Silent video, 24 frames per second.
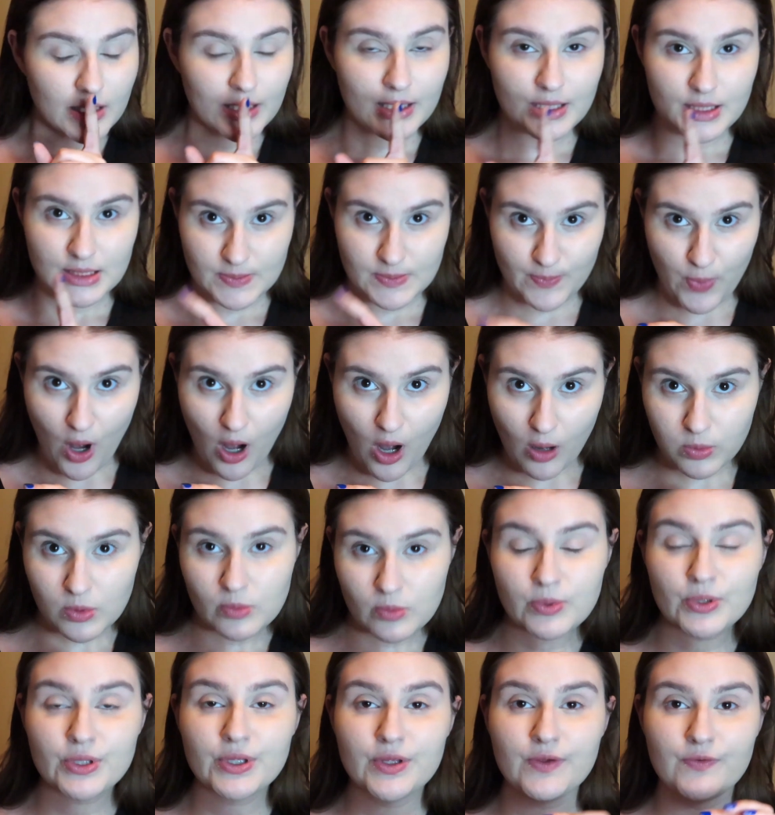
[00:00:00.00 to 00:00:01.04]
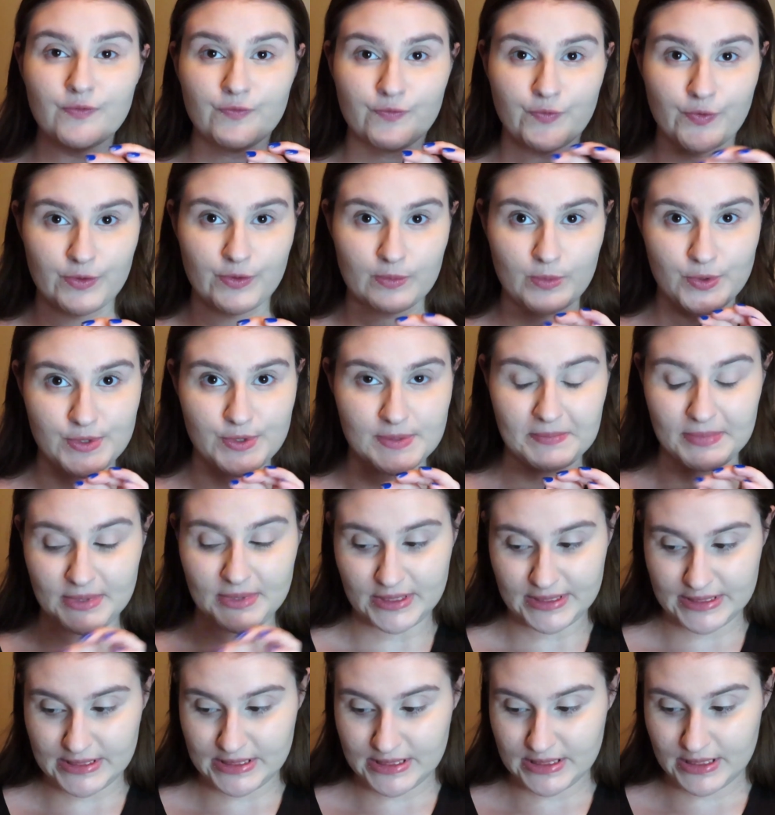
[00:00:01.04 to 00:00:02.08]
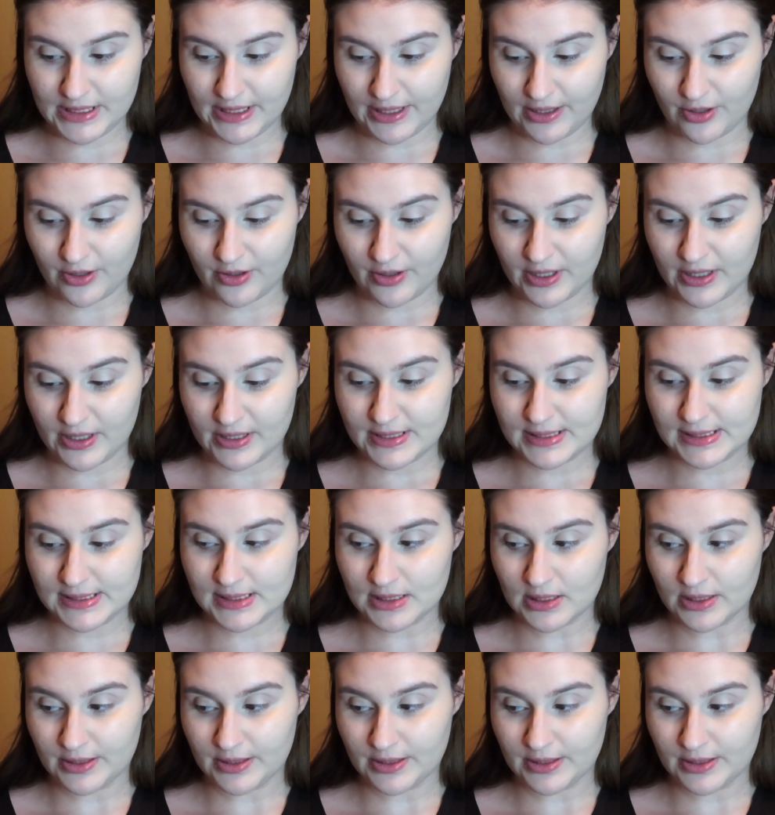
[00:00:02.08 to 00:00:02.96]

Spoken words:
Is probably for the most blended areas.